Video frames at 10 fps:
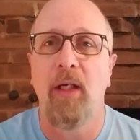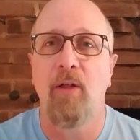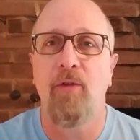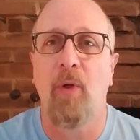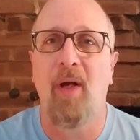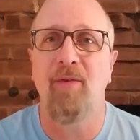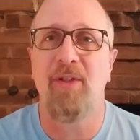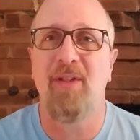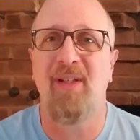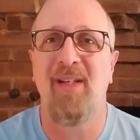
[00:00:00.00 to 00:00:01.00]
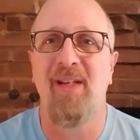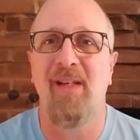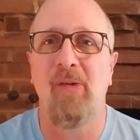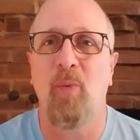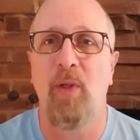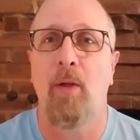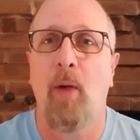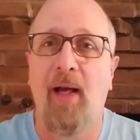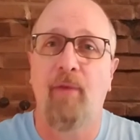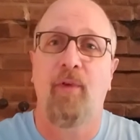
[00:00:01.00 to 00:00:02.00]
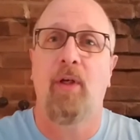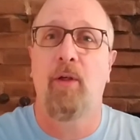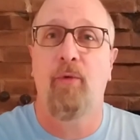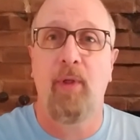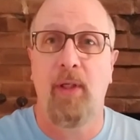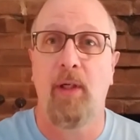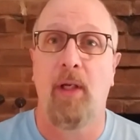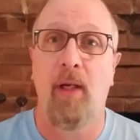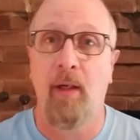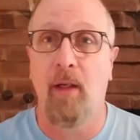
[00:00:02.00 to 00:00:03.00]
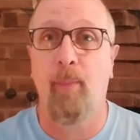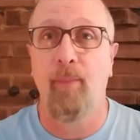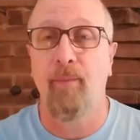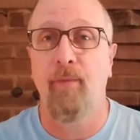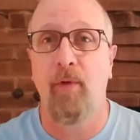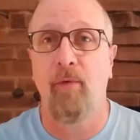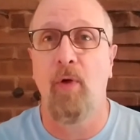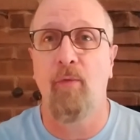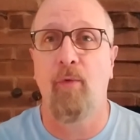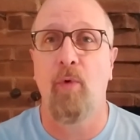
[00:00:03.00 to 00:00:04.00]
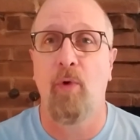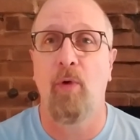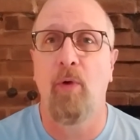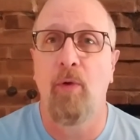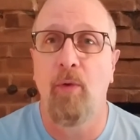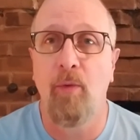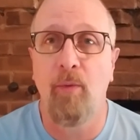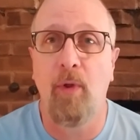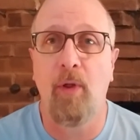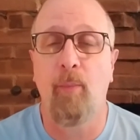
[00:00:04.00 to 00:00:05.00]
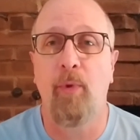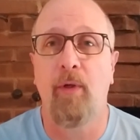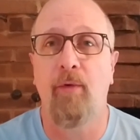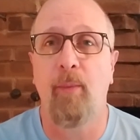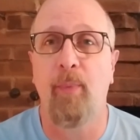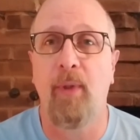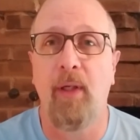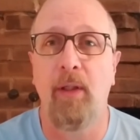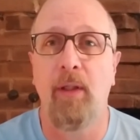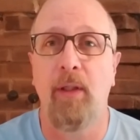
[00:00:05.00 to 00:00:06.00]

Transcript: And so obviously we know half the country didn't line up and vote for President Biden.